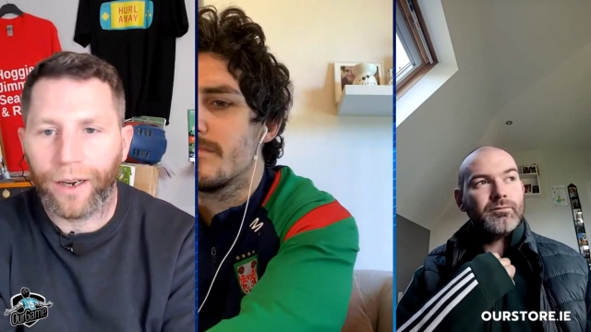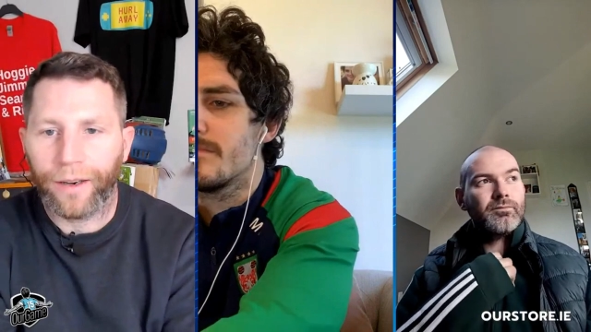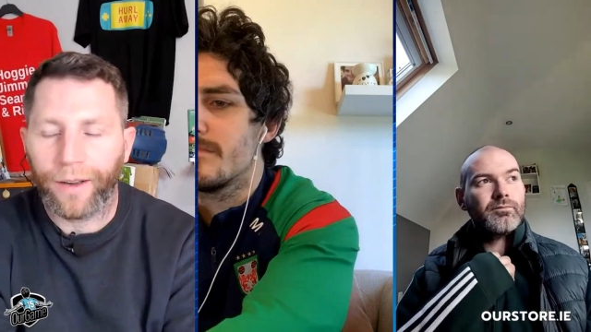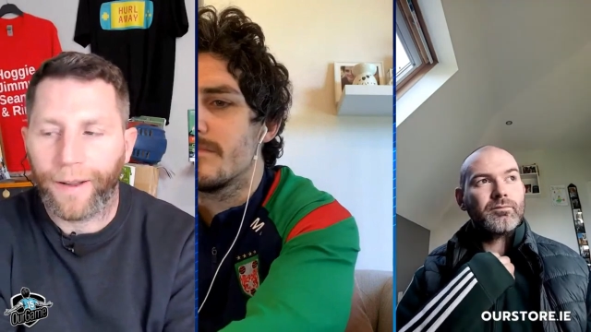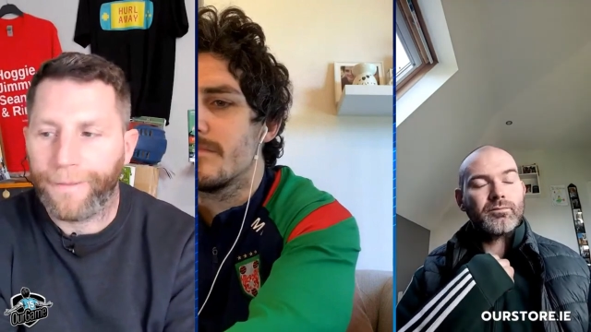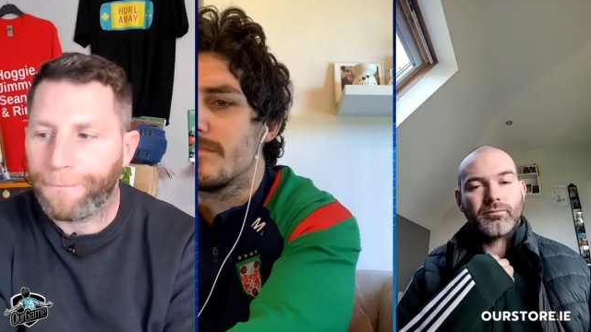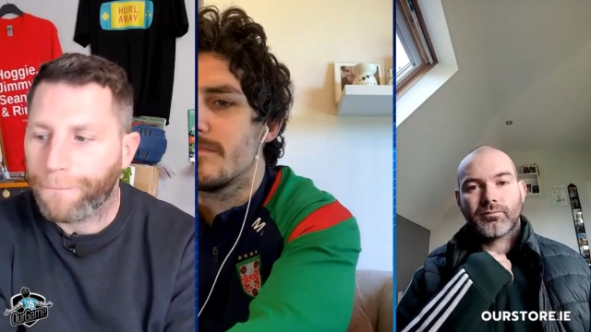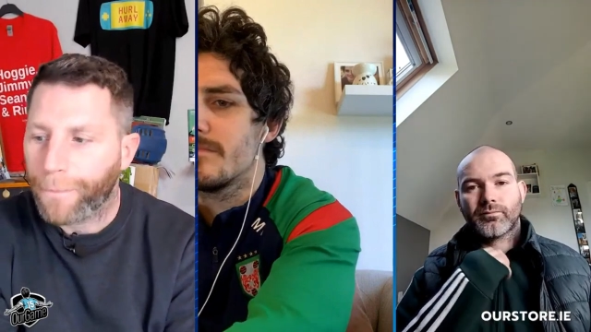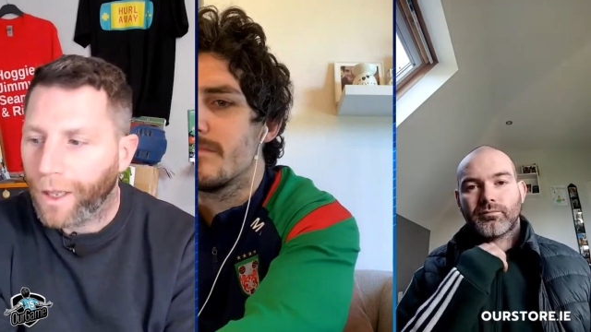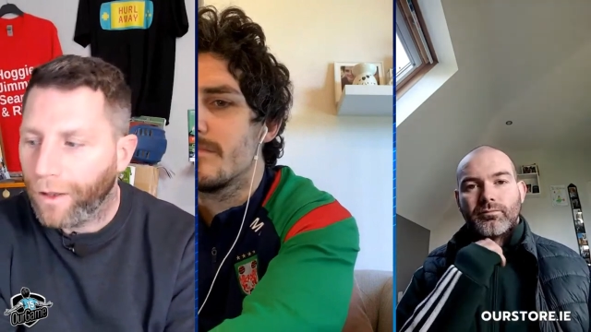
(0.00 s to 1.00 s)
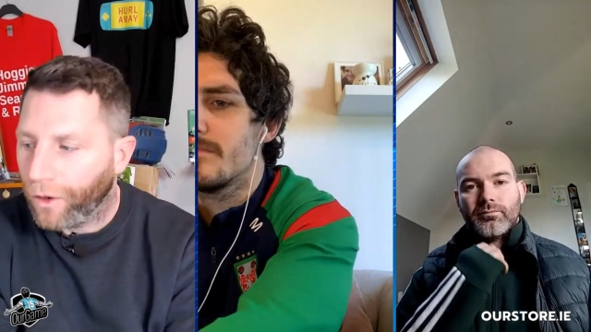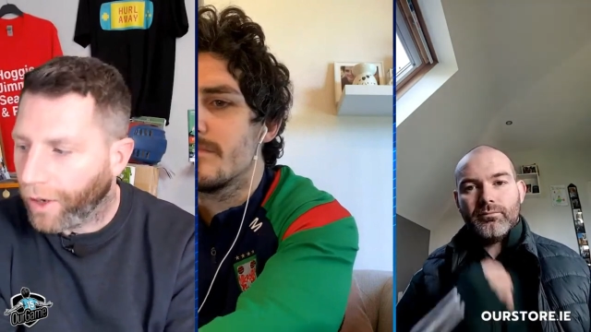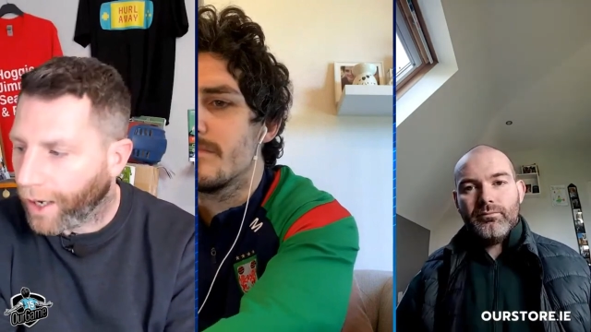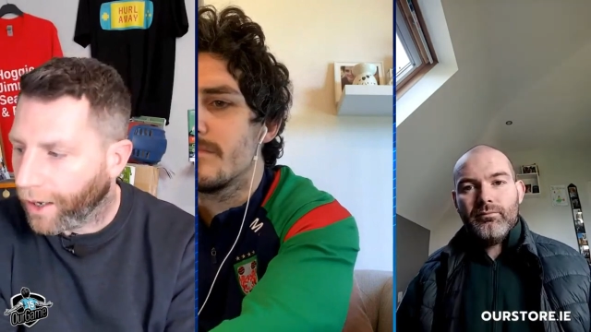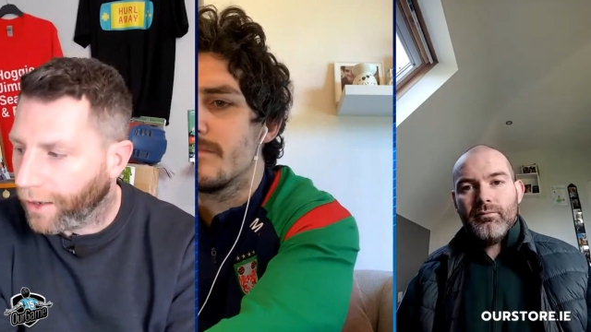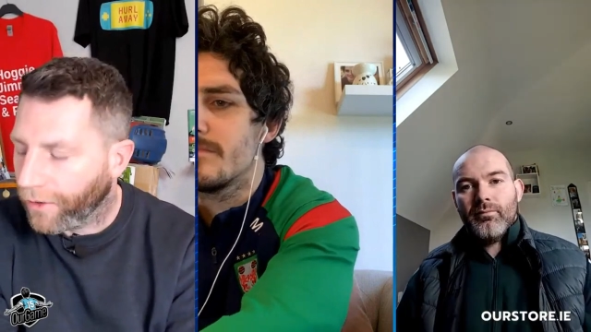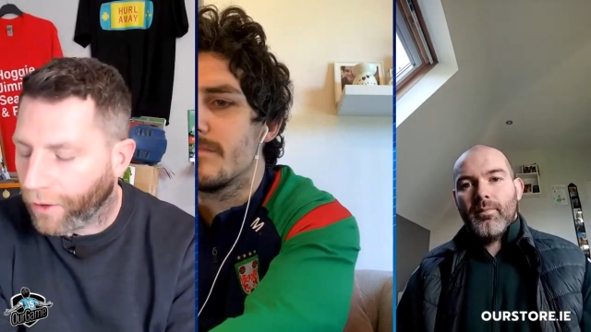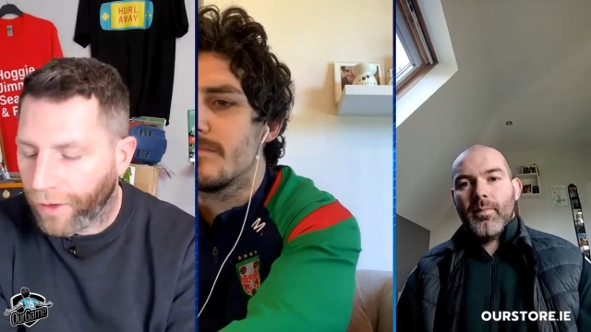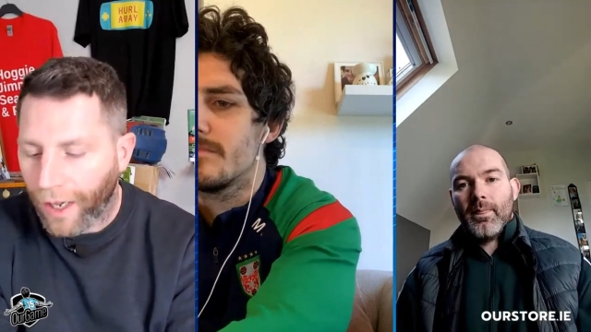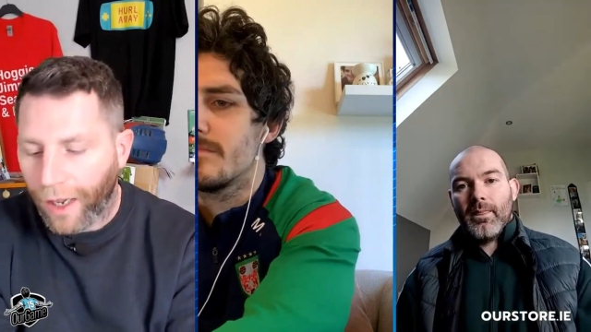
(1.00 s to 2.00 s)
Speaker 1: and uh, you know that kind
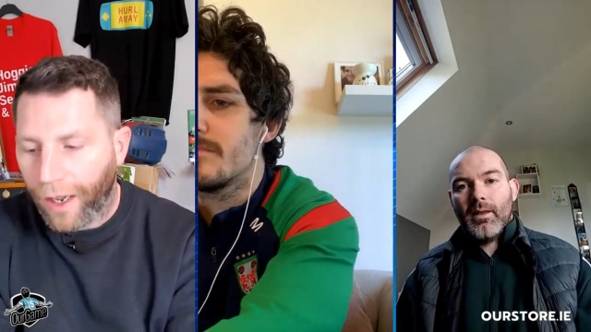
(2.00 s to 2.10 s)
of stuff,